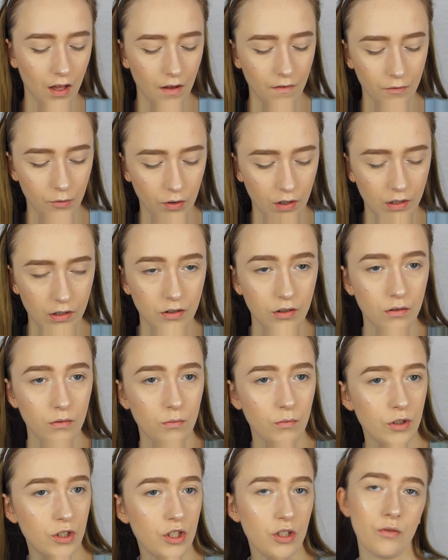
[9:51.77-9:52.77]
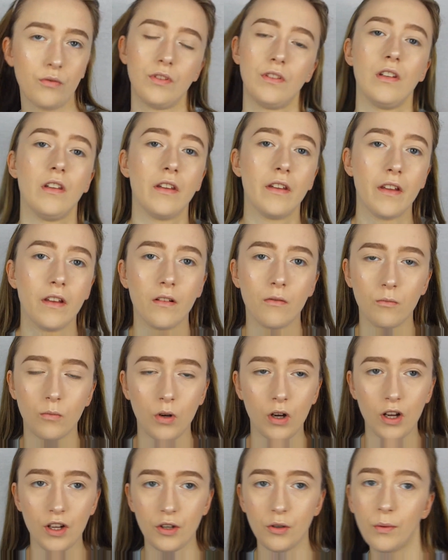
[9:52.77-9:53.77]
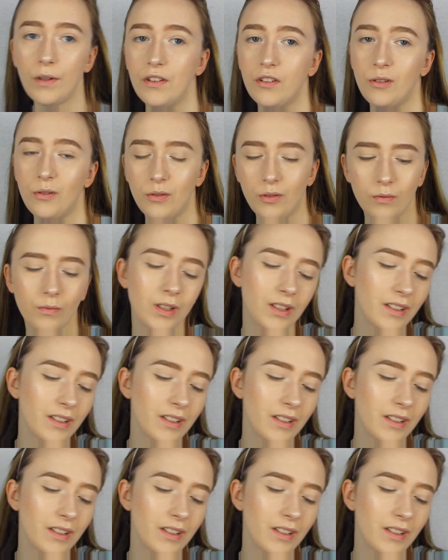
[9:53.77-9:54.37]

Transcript: thought I would use what I always use.